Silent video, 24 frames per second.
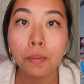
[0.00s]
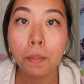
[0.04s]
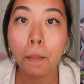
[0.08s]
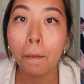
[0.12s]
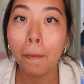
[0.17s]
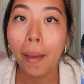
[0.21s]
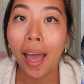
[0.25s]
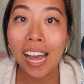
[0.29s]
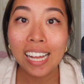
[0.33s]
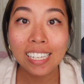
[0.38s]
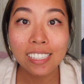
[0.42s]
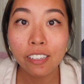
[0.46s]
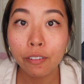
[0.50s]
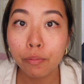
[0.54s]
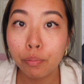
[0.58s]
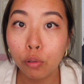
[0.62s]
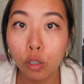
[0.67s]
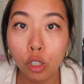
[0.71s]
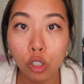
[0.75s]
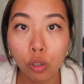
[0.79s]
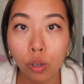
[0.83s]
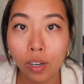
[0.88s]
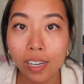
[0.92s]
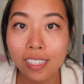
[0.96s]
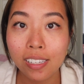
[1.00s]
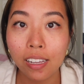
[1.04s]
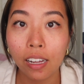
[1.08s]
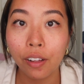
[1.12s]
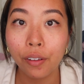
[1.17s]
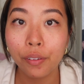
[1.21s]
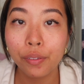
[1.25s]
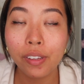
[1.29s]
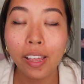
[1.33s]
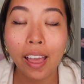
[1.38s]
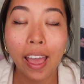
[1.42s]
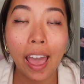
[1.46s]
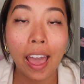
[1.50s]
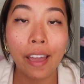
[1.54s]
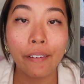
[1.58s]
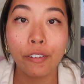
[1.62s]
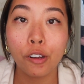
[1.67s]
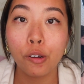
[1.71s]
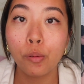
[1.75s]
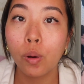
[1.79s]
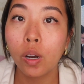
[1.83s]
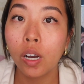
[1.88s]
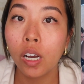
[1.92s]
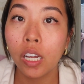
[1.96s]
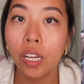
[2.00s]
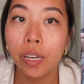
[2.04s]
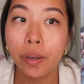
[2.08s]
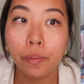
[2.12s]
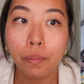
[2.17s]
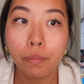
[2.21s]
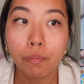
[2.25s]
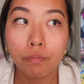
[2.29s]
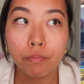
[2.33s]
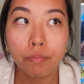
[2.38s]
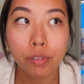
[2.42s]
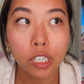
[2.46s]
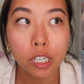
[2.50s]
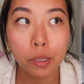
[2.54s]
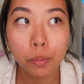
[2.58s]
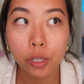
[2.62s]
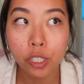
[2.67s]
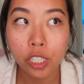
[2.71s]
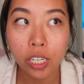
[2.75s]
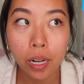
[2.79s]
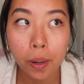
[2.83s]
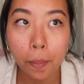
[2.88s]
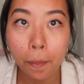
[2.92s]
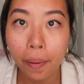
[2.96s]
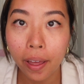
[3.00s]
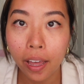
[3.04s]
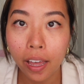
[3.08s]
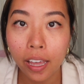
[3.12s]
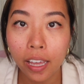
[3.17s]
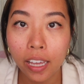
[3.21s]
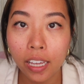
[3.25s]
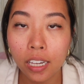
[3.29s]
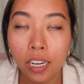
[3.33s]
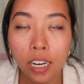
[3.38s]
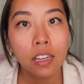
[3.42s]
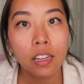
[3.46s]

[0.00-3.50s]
massive pool to ourselves. Everyone pretty much had a bed,